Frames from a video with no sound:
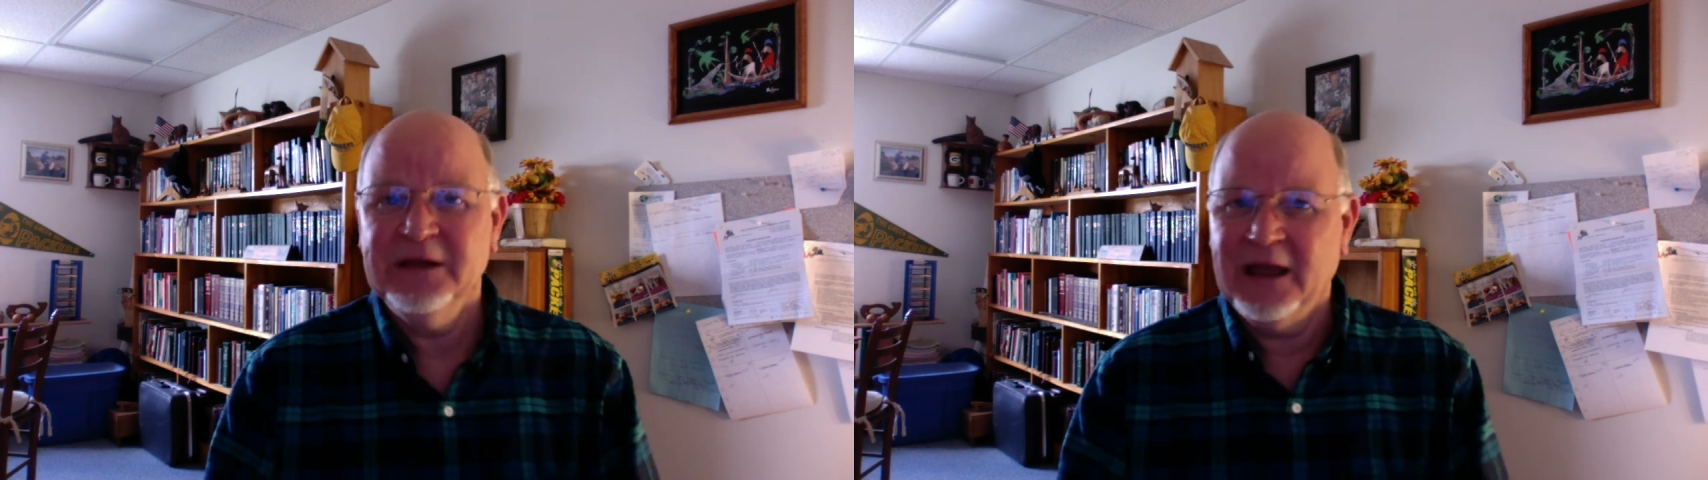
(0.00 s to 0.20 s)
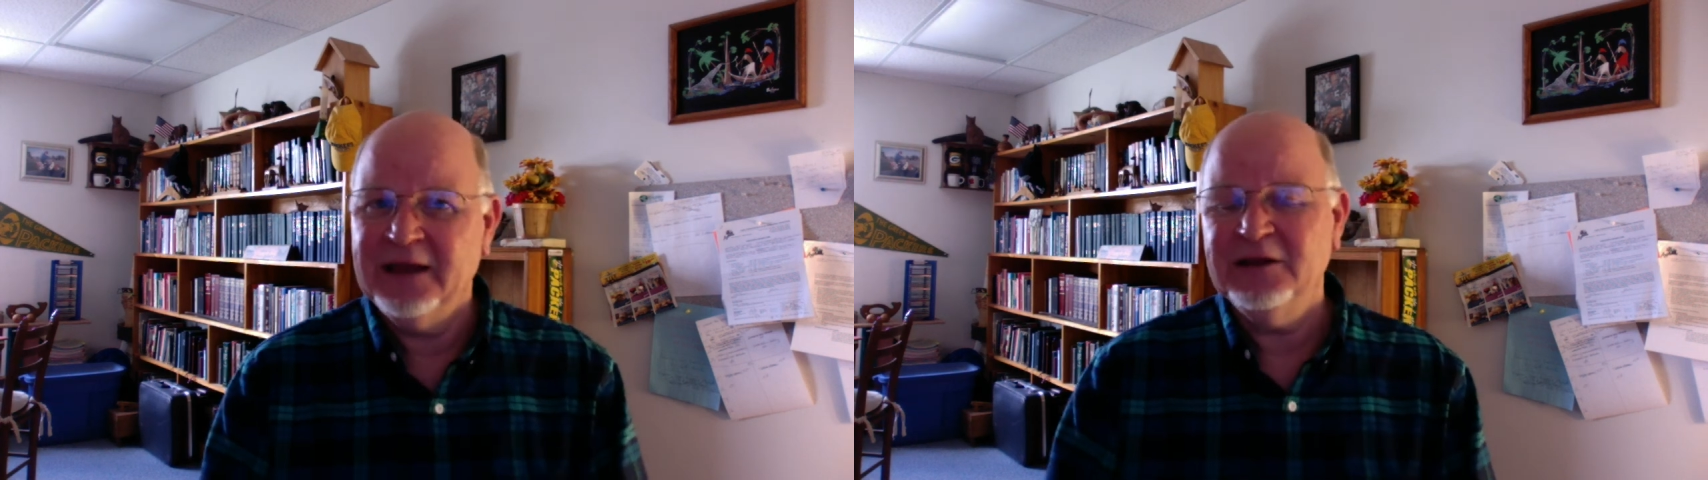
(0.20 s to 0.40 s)

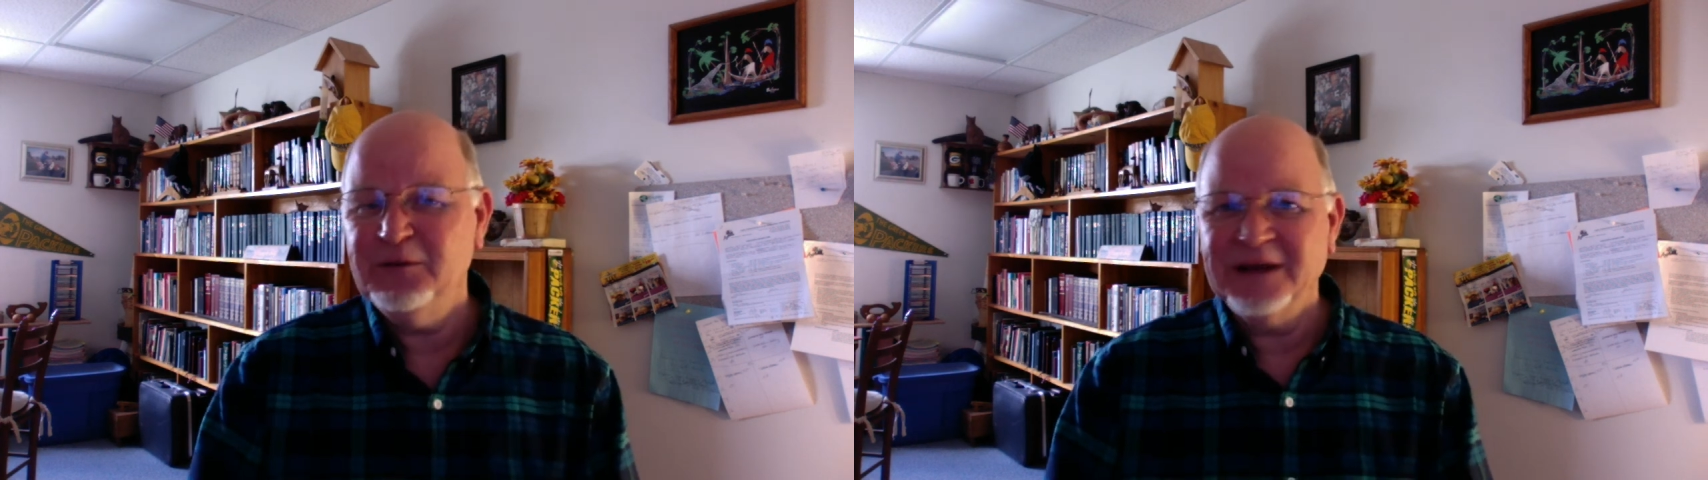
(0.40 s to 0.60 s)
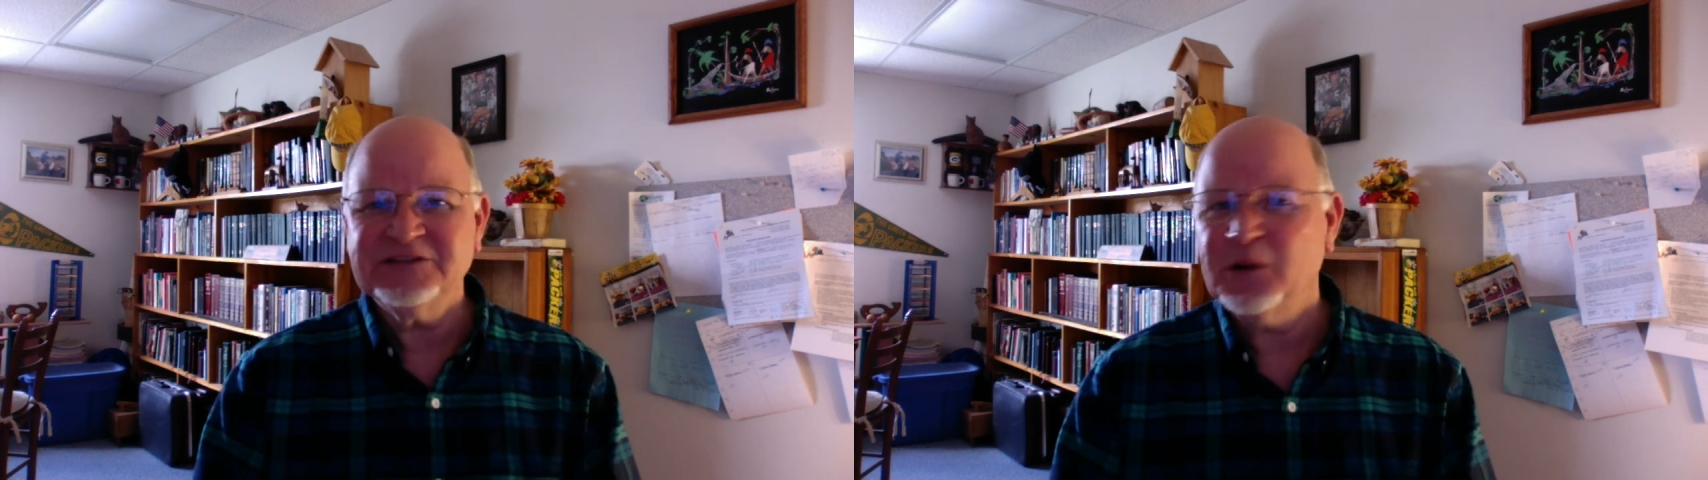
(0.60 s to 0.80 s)
And you
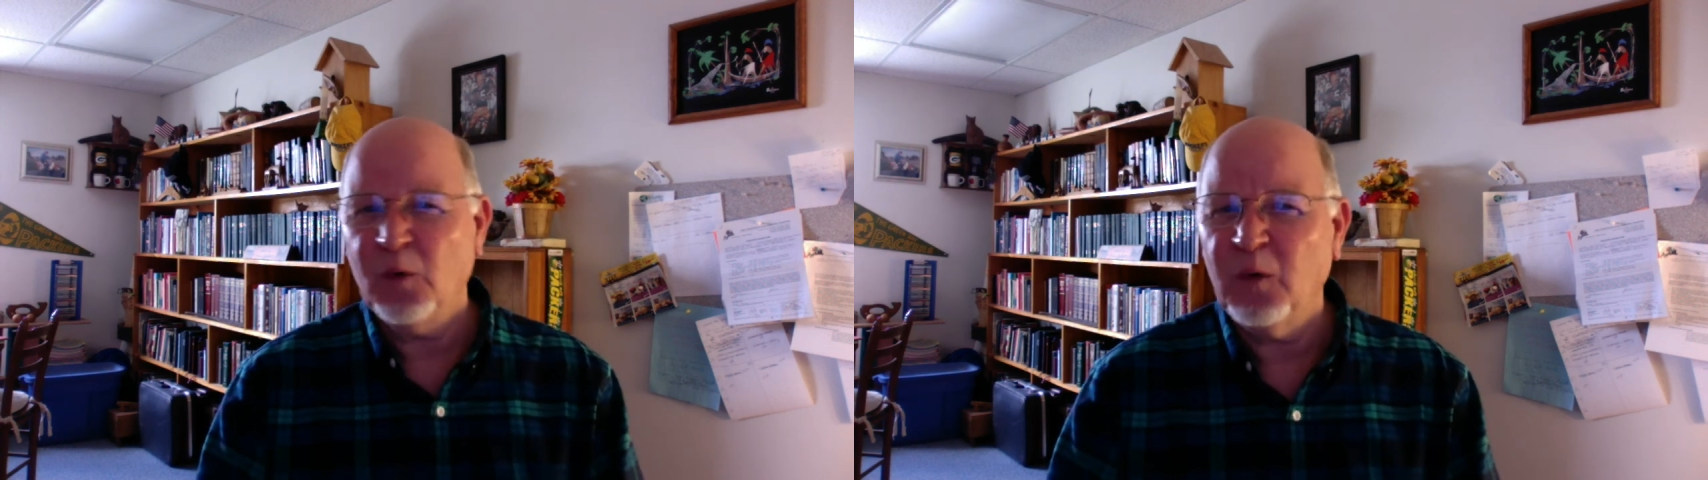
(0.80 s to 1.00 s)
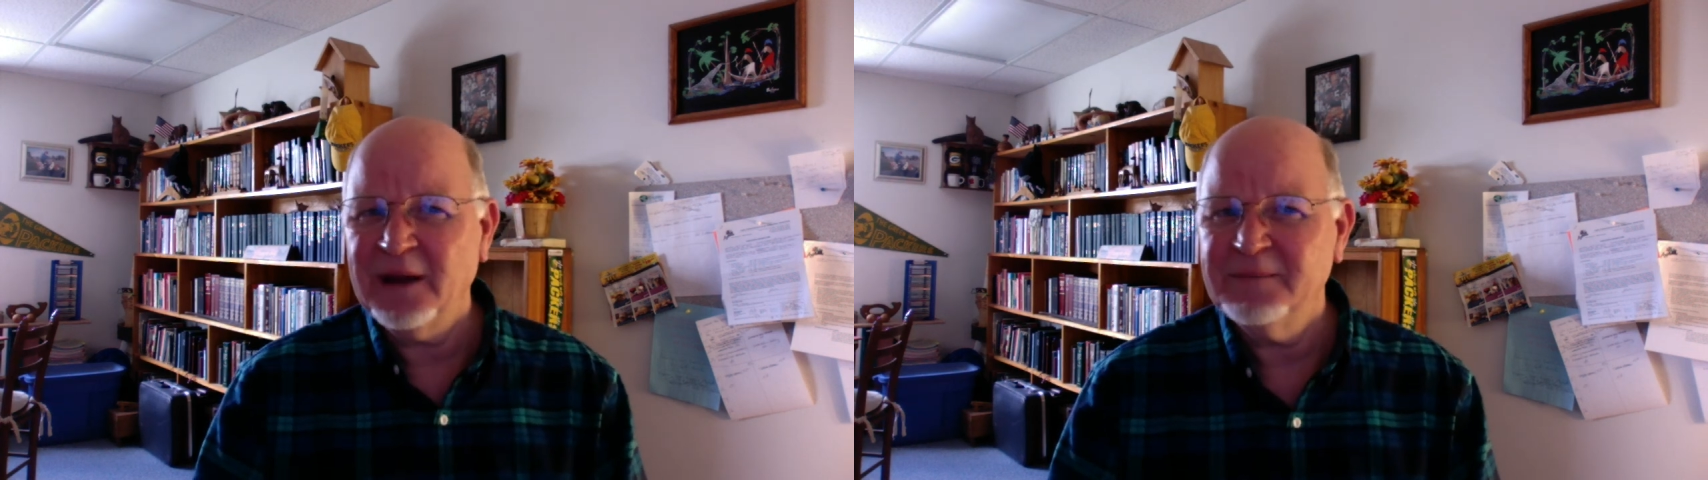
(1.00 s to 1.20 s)
might say, well, why